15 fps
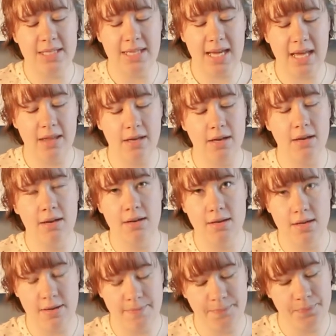together,
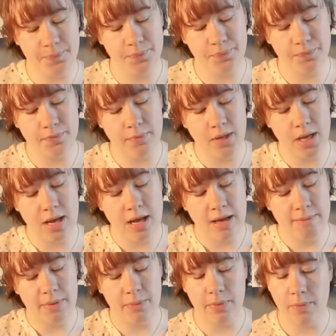
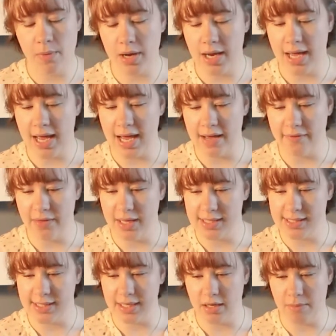but we want to have
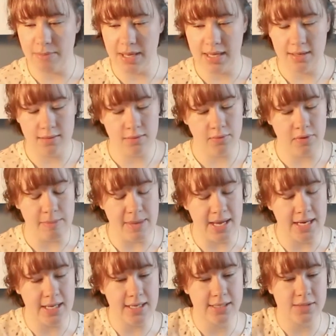this little bit
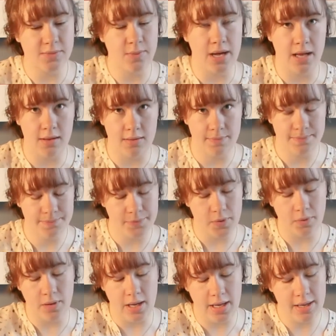remaining as well.
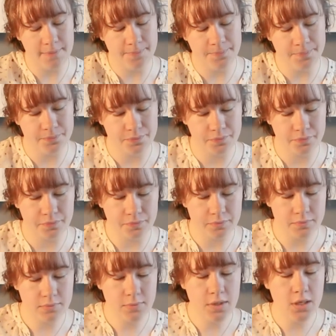Okay,
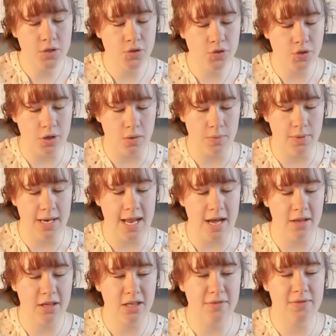so now
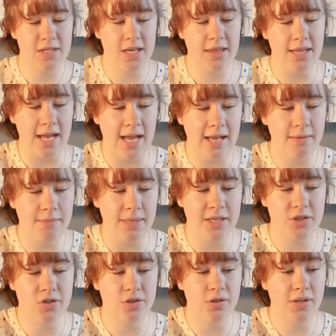that you've done that, make
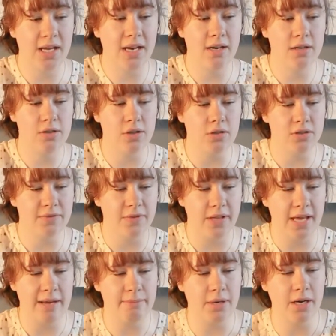sure you get an adult for
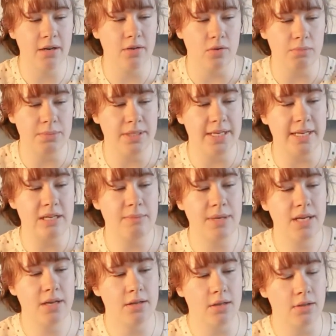that part, or pretend to be
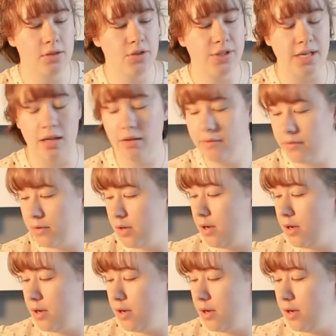an adult yourself.